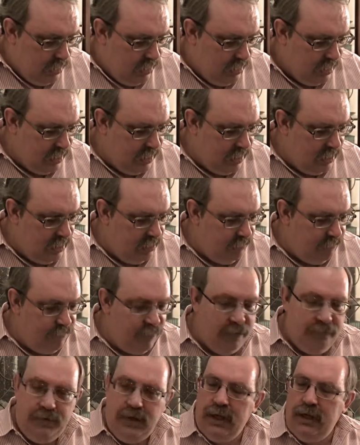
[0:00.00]
Then in
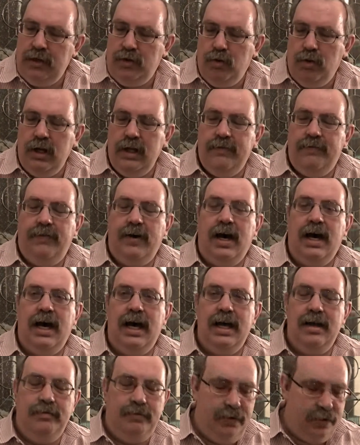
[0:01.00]

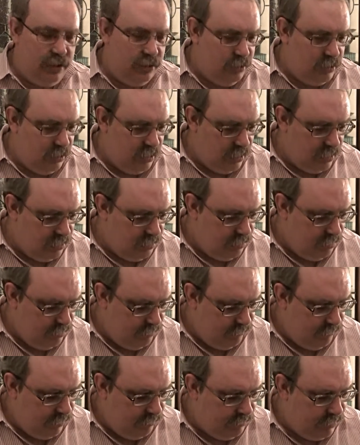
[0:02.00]
1525 to
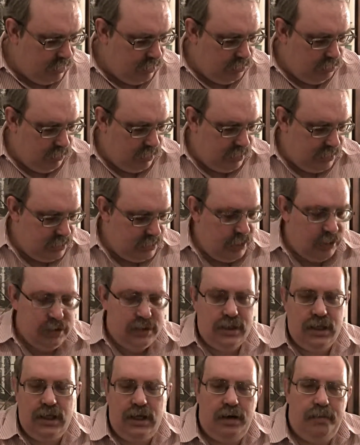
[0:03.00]
1526,
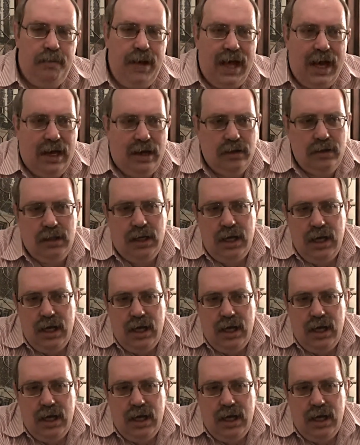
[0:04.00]
thereabout,